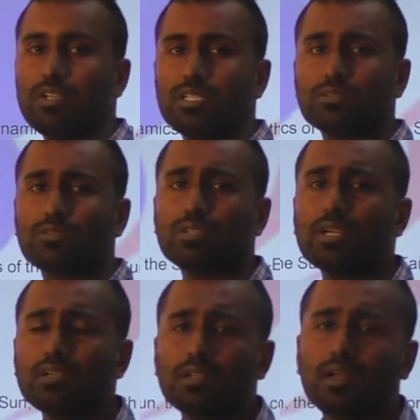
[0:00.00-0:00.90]
please know
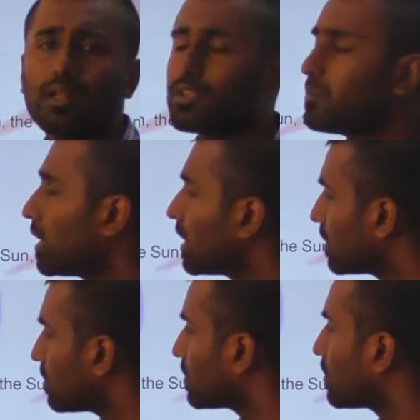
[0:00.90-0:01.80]
that you break
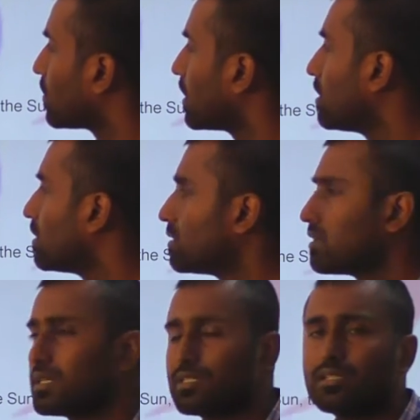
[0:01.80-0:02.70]
down that word.
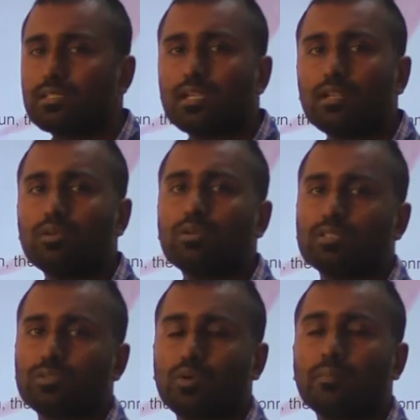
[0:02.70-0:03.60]
It says helio
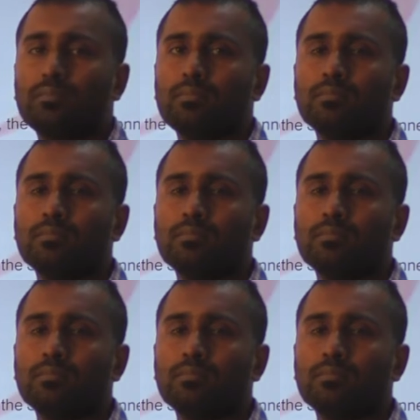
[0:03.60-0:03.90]
and swarm.